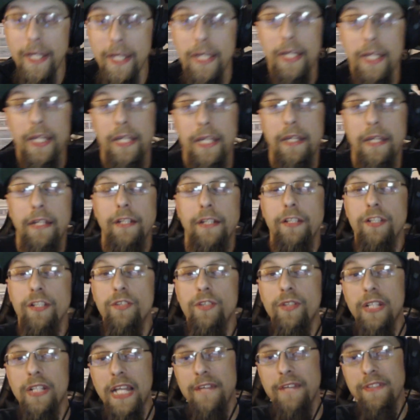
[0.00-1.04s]
And
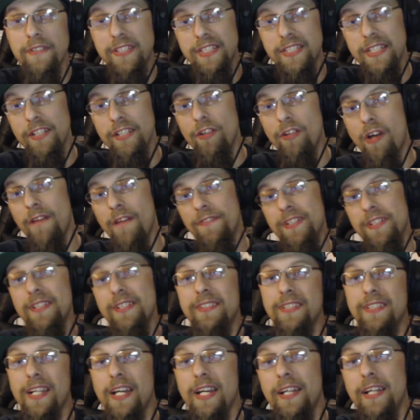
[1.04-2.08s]
you can have it sitting off to the
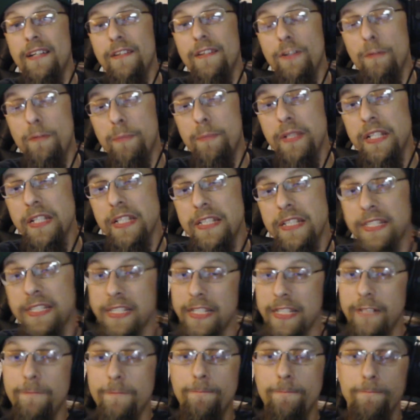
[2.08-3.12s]
side of your
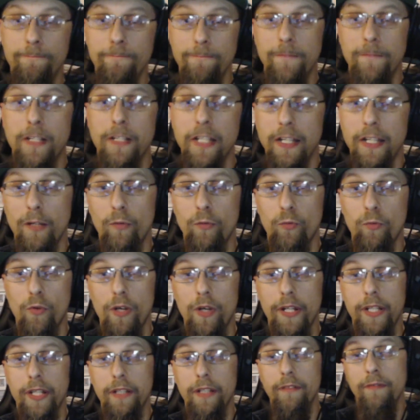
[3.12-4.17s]
PC,
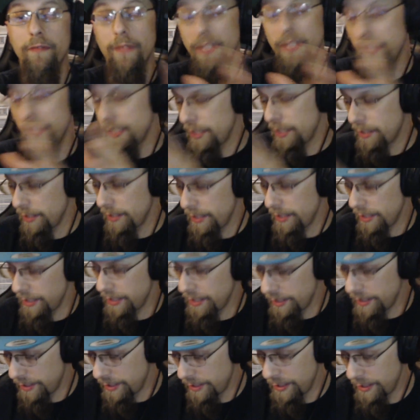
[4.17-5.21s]
running,
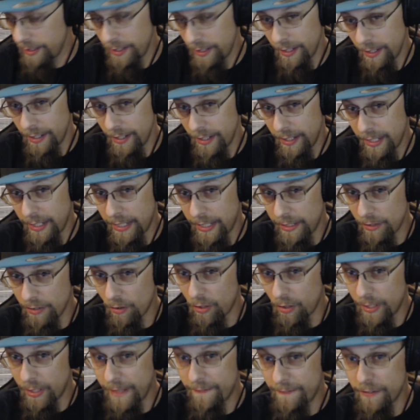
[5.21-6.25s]
and
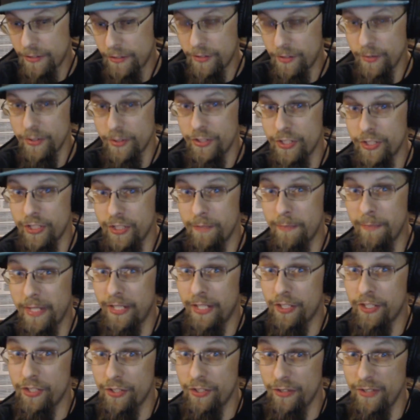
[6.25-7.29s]
all you have to do is just
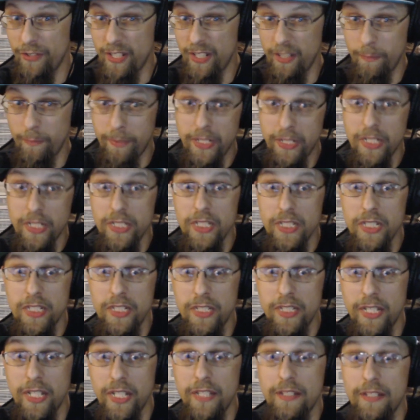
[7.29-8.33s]
make sure that the PC
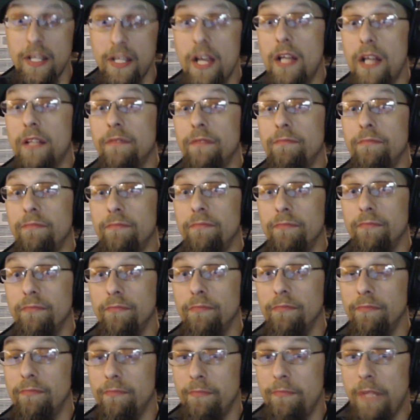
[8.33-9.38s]
stays on.
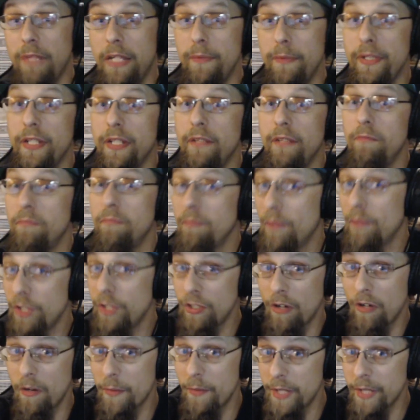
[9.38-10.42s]
Maybe
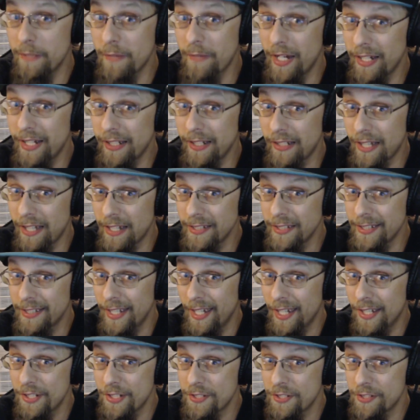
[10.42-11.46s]
you're already mining
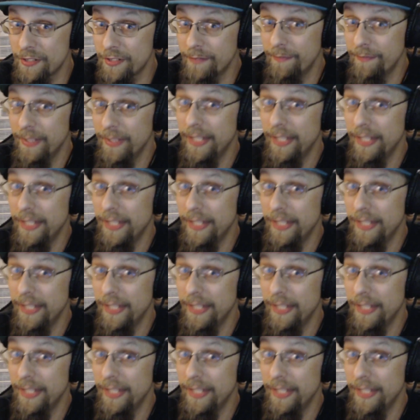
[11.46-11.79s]
NiceHash.